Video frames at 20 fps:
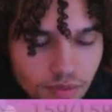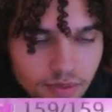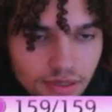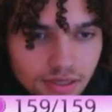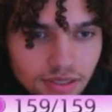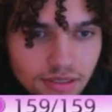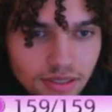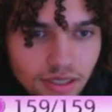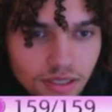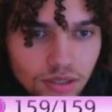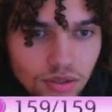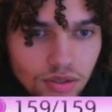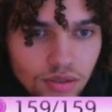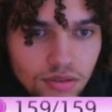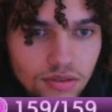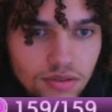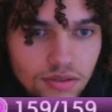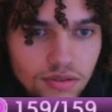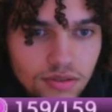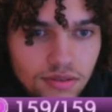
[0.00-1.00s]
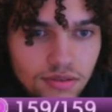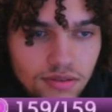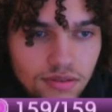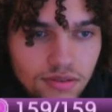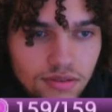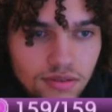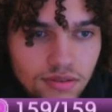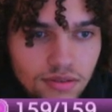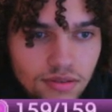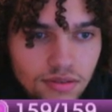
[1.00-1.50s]
gonna tickle.
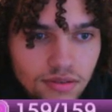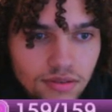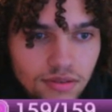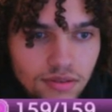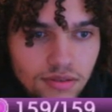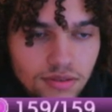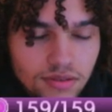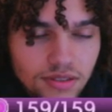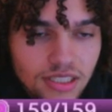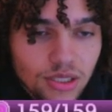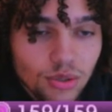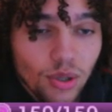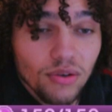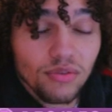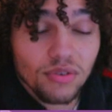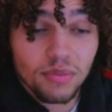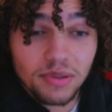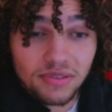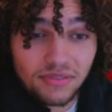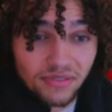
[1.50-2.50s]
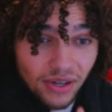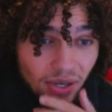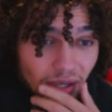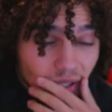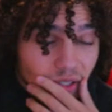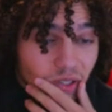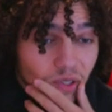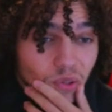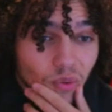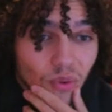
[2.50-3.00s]
T-Wave would be very
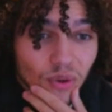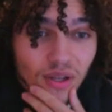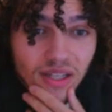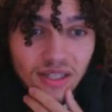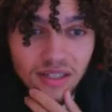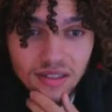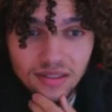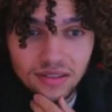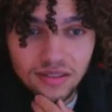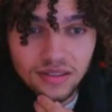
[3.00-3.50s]
annoying.